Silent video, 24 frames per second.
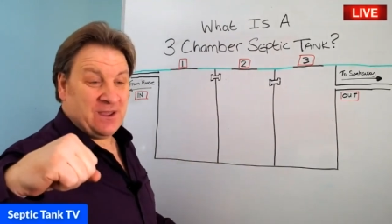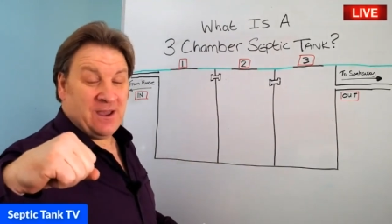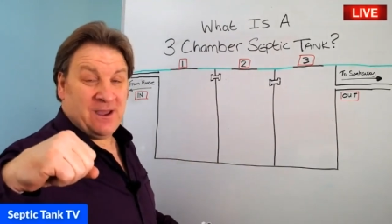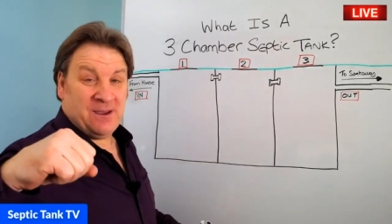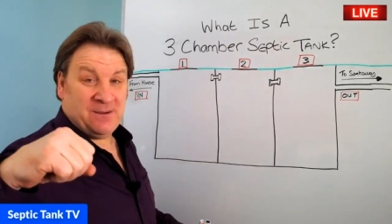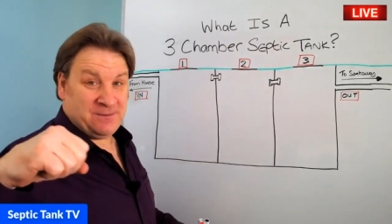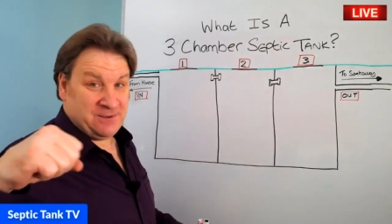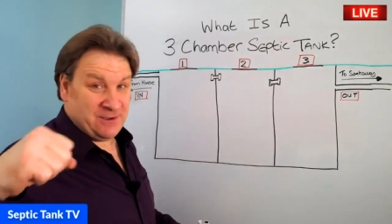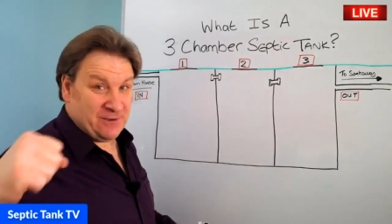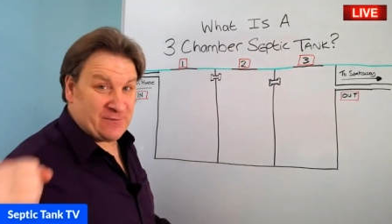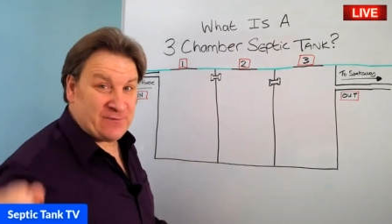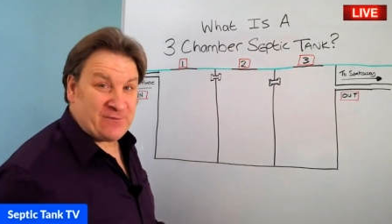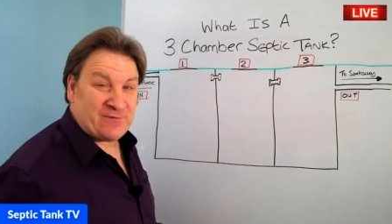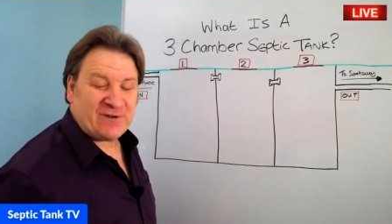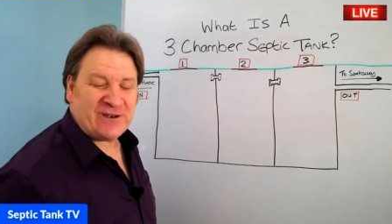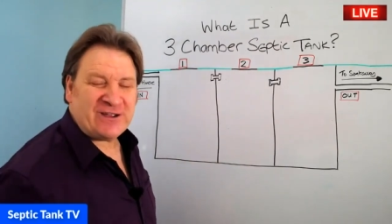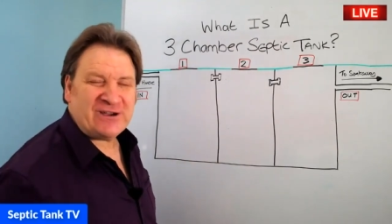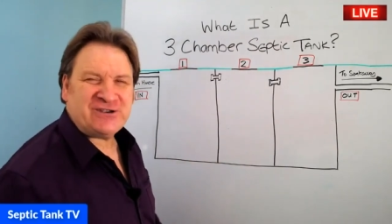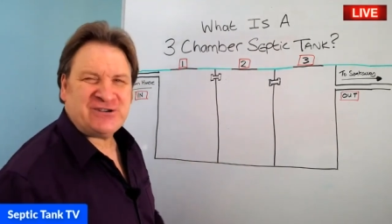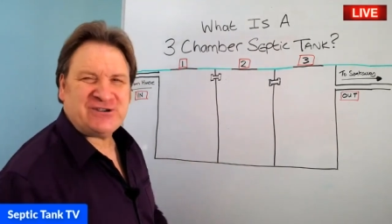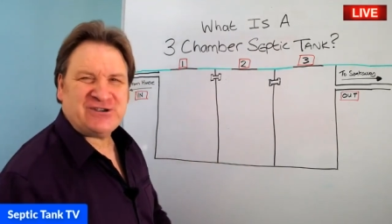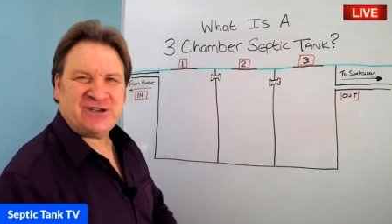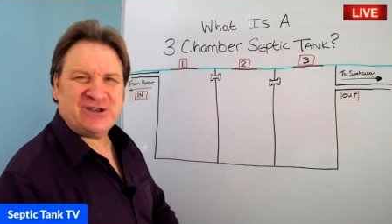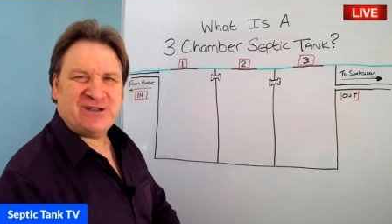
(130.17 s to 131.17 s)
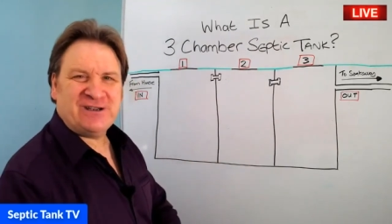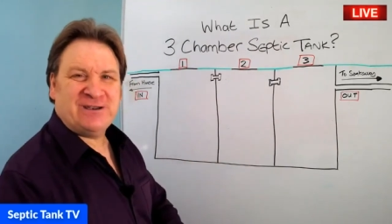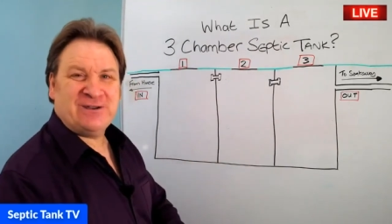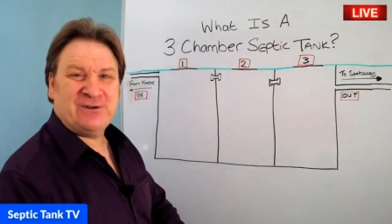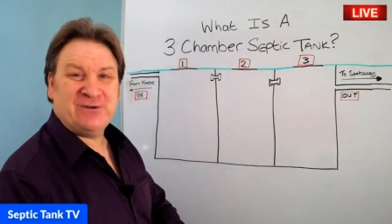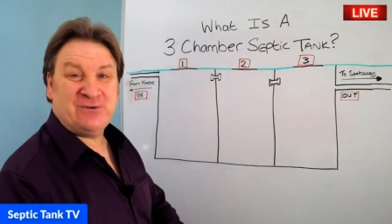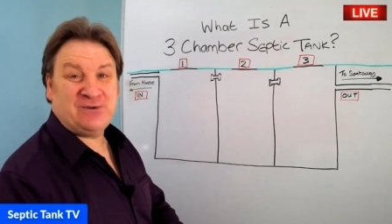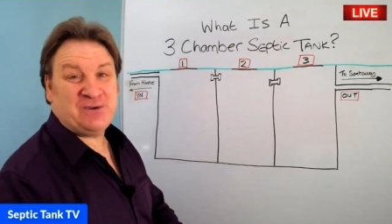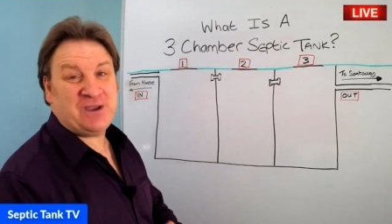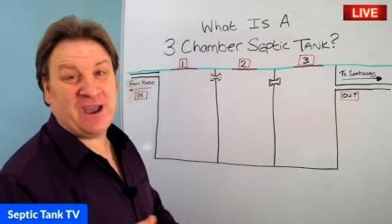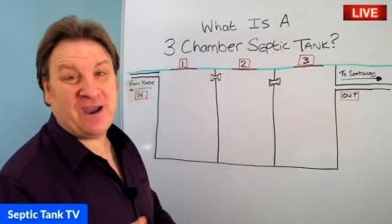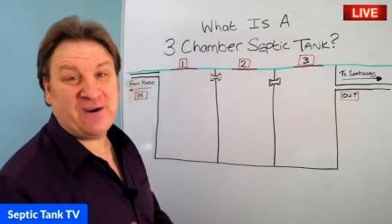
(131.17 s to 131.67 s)
uh, you flush your
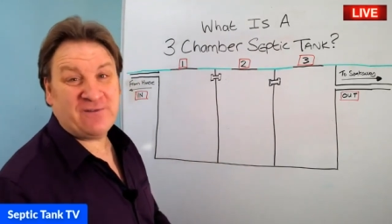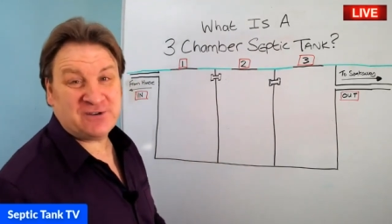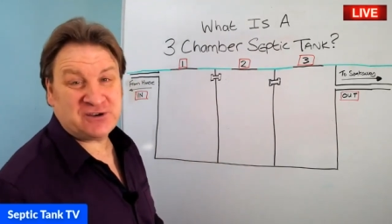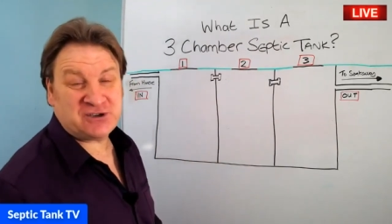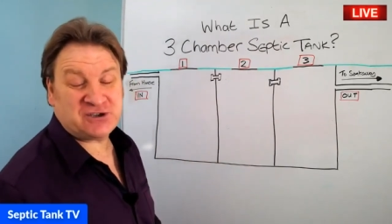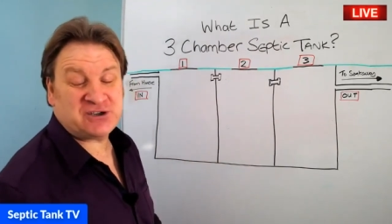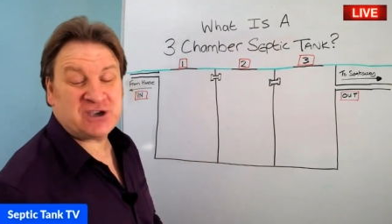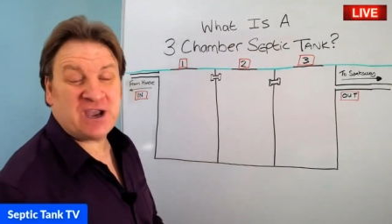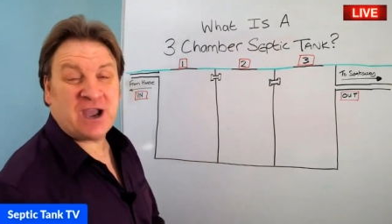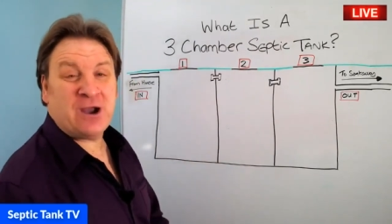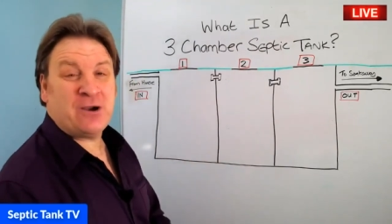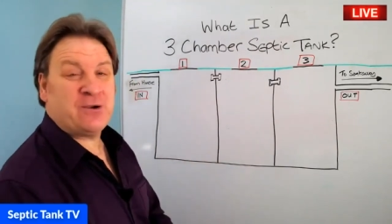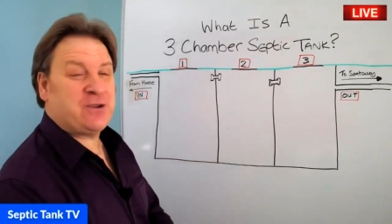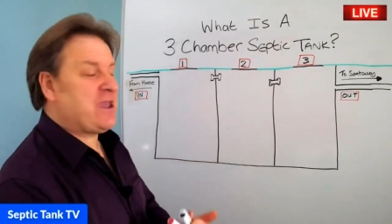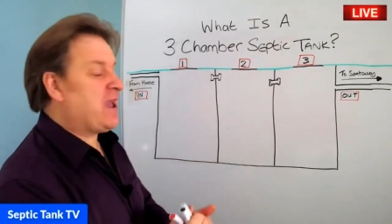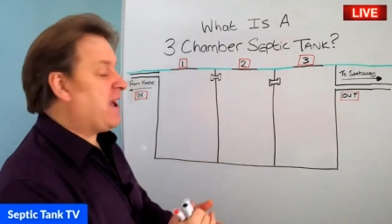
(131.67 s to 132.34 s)
loo, you have a shower,